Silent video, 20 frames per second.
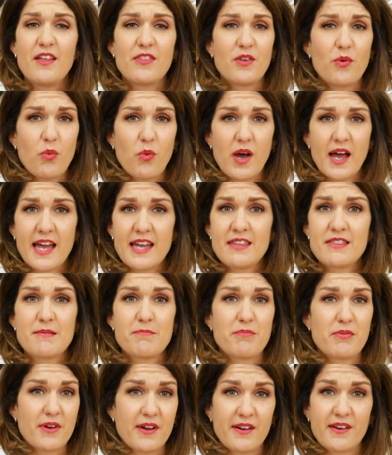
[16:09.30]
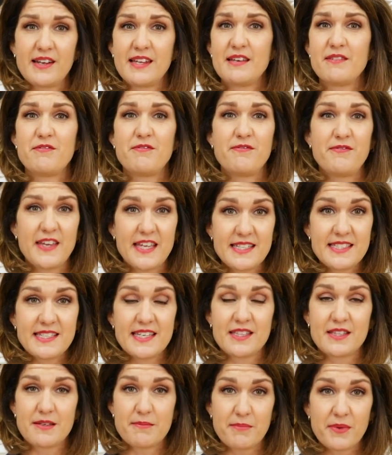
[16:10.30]
the way the bralette
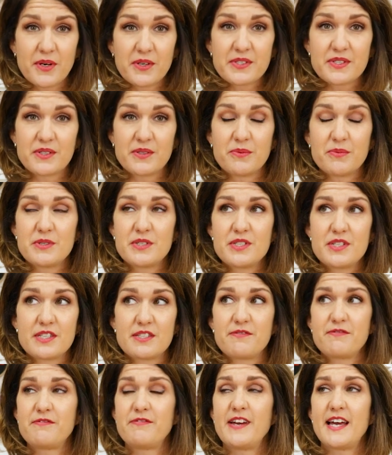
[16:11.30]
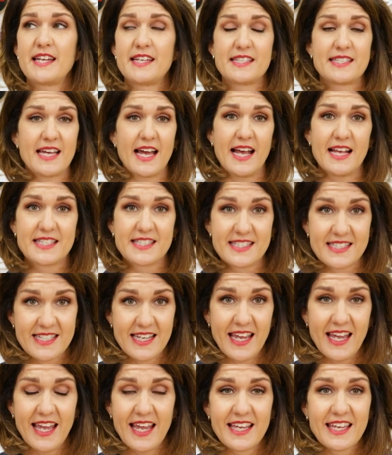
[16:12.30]
fitted the model was just
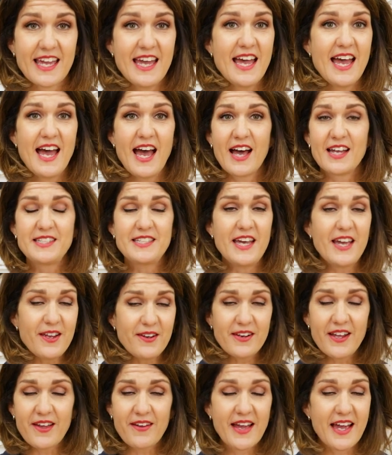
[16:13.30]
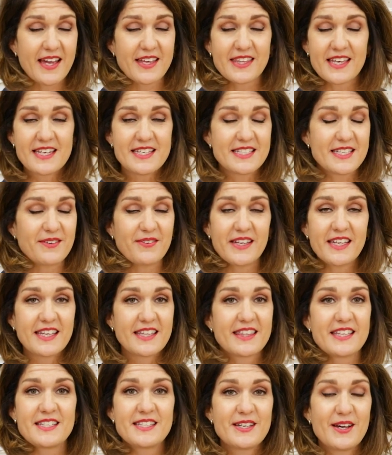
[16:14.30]
fantastic. I don't know how they do it
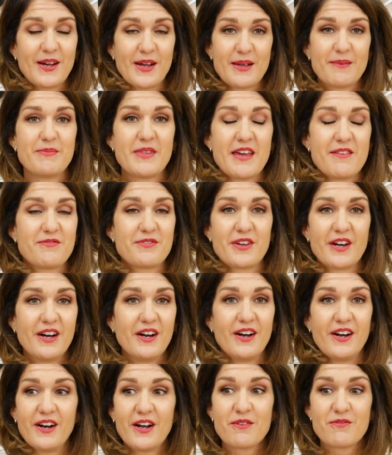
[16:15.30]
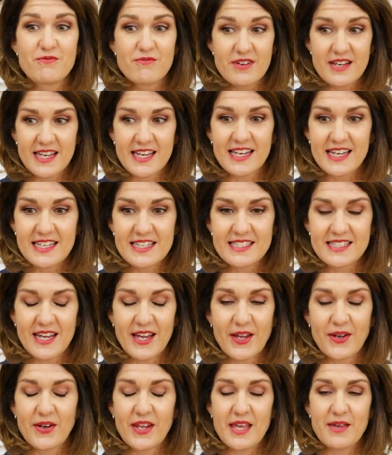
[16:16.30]
in the time they've got, I really
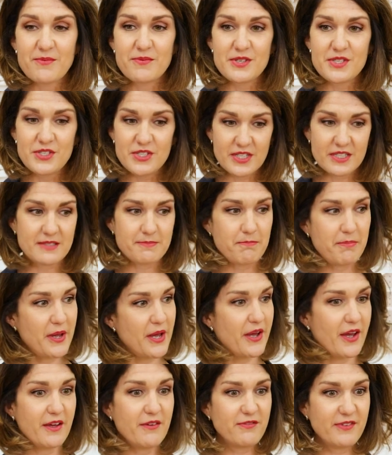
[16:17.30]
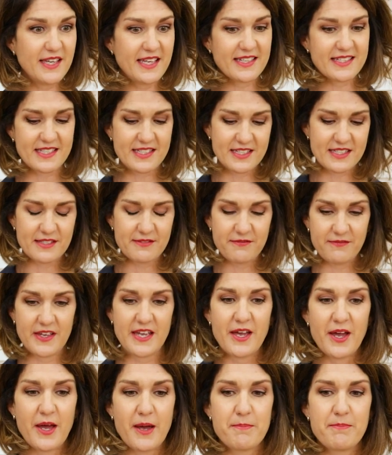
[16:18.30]
don't. It was just perfect, it just
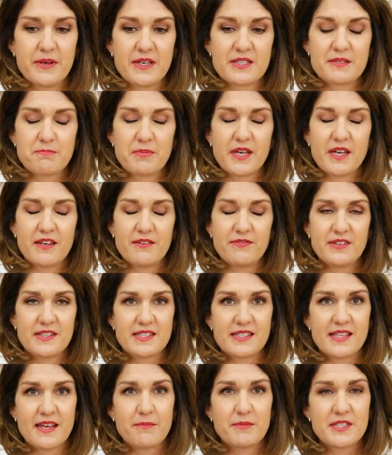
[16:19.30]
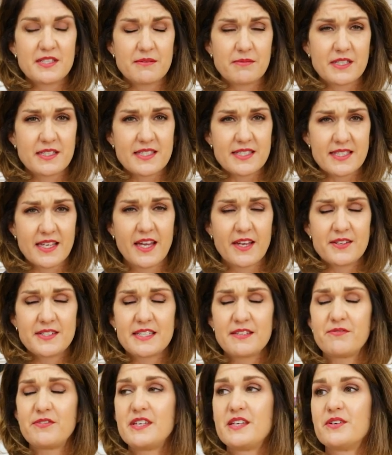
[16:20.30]
fit her bust perfect, and that must have been so
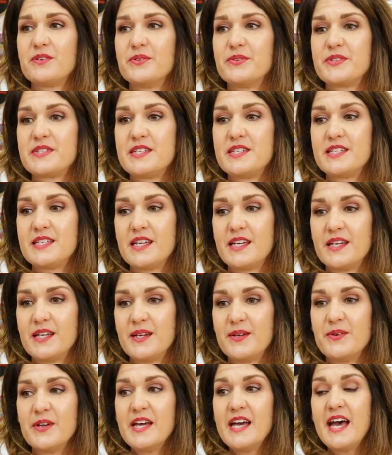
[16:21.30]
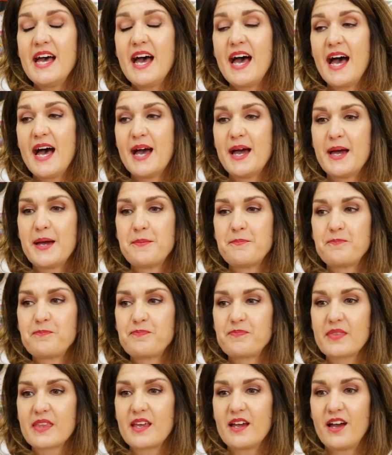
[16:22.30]
difficult to do.
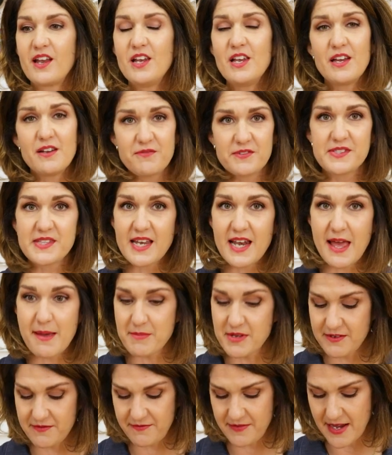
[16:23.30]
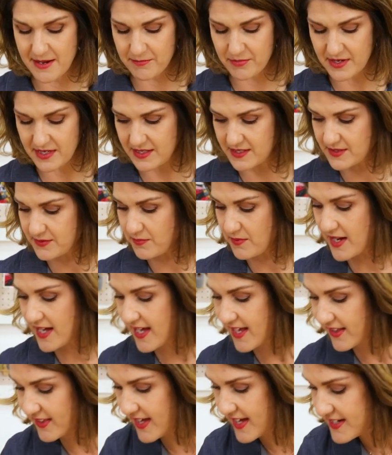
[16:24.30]
I loved the lemon fabric as
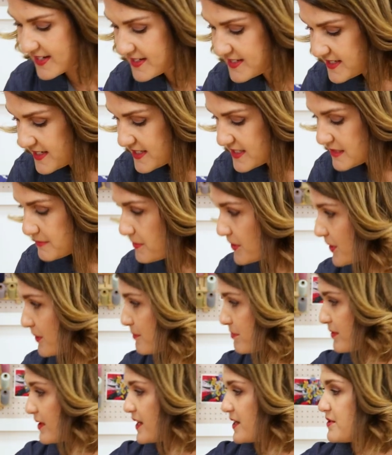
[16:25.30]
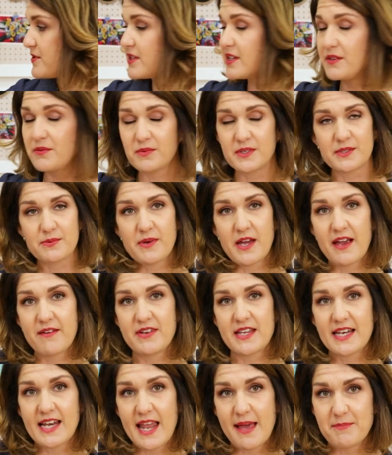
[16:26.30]
well, and I did spot Brogan was
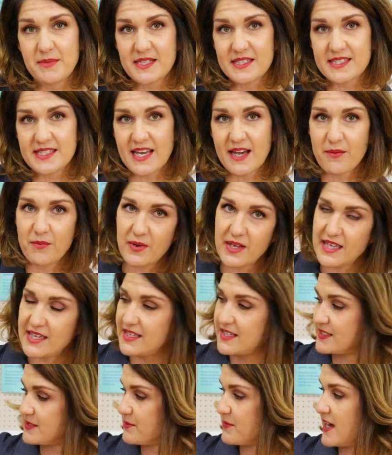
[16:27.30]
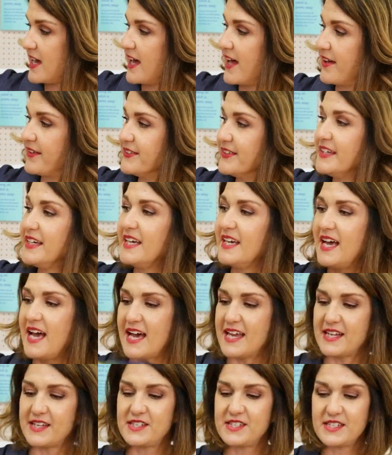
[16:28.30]
wearing lemons that week as well,
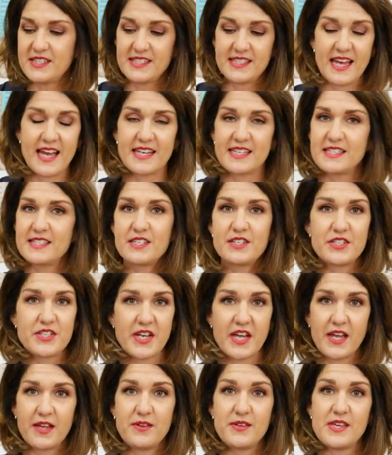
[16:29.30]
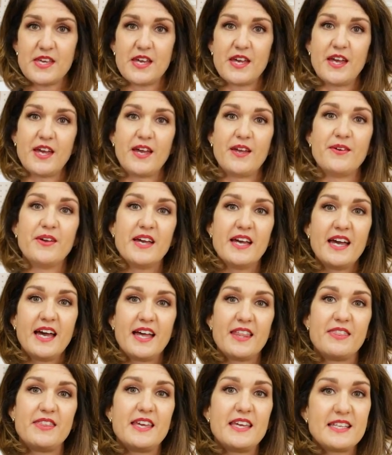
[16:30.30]
and I just had to show you
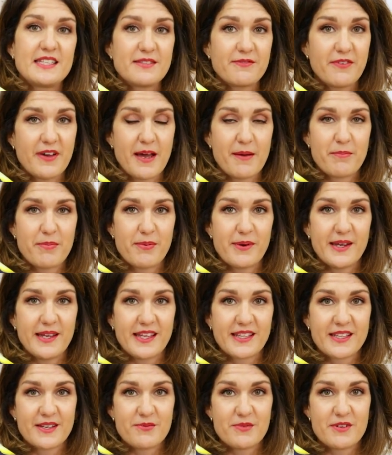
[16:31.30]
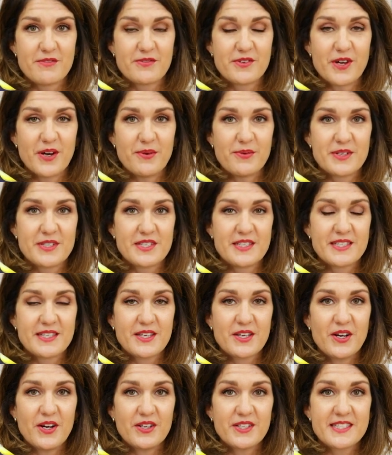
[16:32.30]
this fabric that we've got, which is a
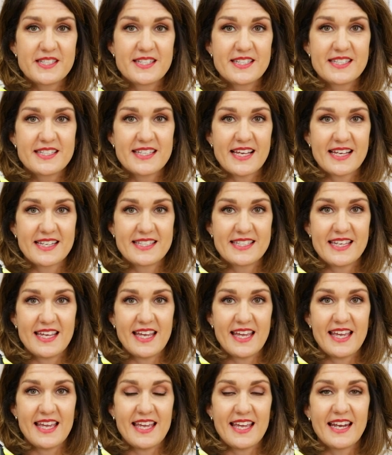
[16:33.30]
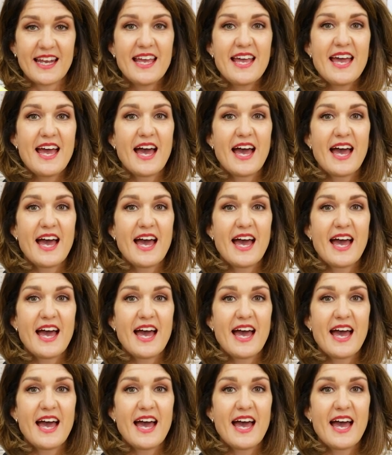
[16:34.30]
cotton sateen